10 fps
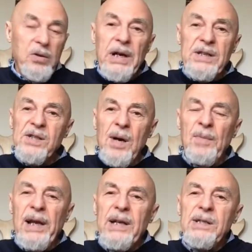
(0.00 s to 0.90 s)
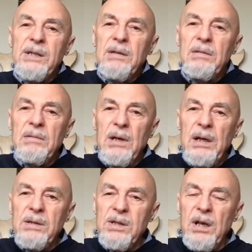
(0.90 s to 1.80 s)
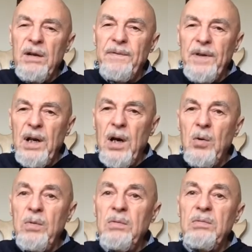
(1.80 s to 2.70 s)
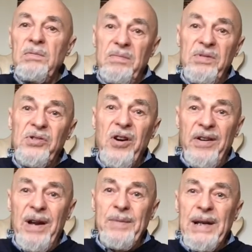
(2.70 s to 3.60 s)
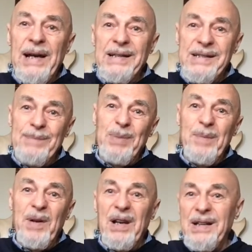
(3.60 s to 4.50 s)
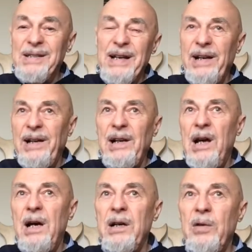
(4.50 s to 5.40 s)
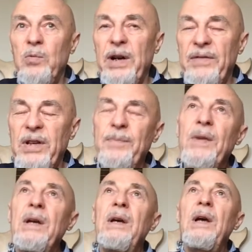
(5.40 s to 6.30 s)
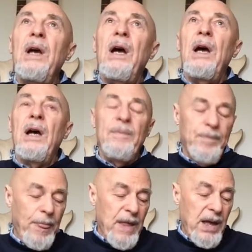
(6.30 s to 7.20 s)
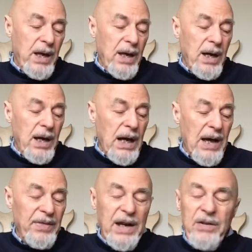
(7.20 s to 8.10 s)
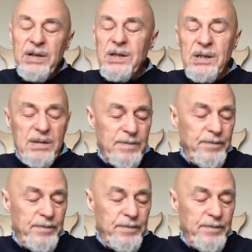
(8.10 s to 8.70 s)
get some licks and stuff, you know, trying to emulate people like Stanley Clarke and whatever. And there's